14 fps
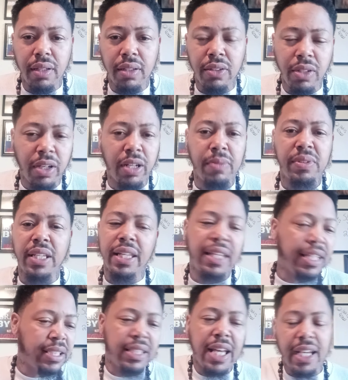You know what I'm saying?
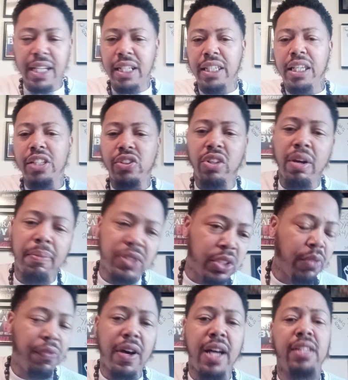That's not going to get you there, but
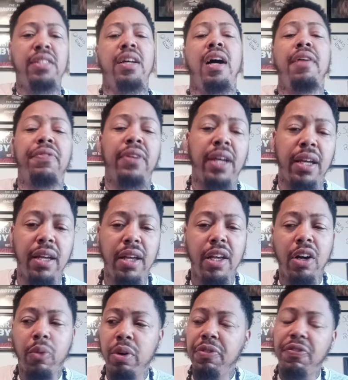you find time for that.
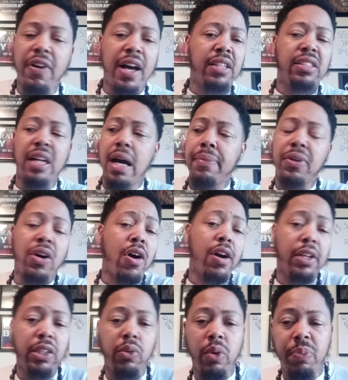We find time to
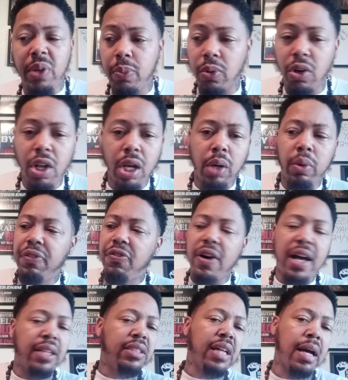argue with people. We
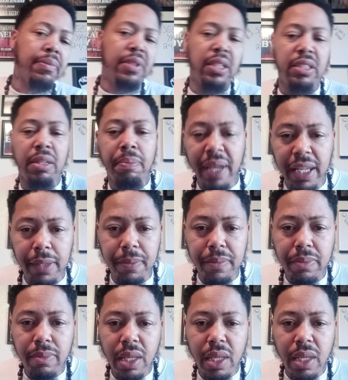find time to debate.